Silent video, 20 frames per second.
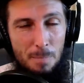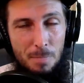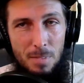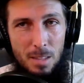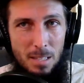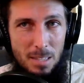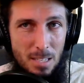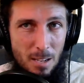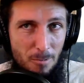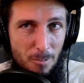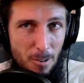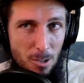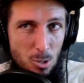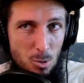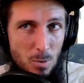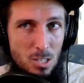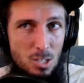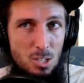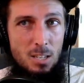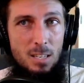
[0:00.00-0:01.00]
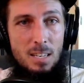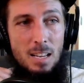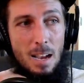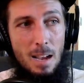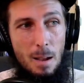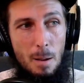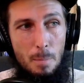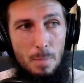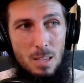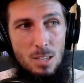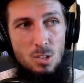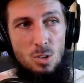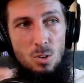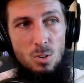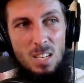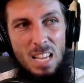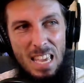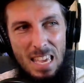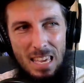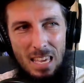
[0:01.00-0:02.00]
The difference with Jadam is you're
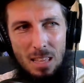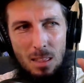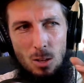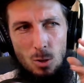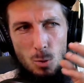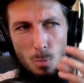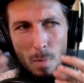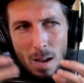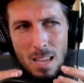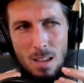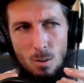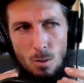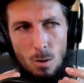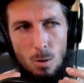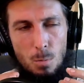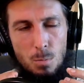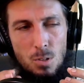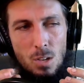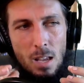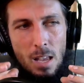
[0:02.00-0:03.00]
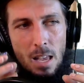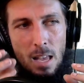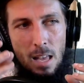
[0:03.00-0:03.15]
taking those microbes